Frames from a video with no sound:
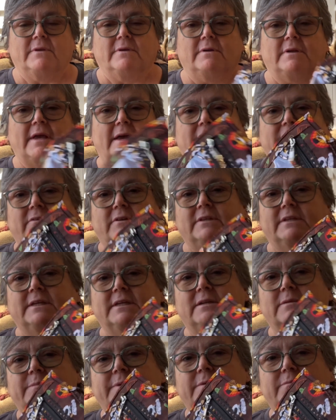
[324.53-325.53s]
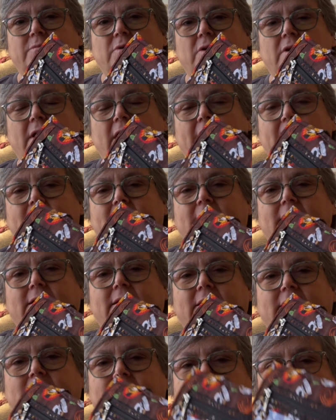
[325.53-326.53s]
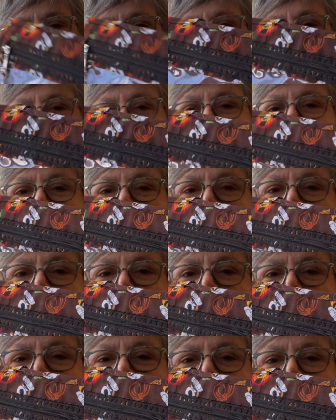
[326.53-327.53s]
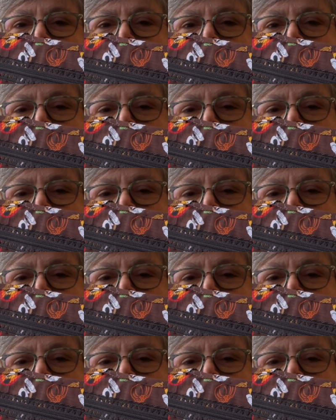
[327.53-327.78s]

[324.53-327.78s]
have a little bit more height and a little bit more width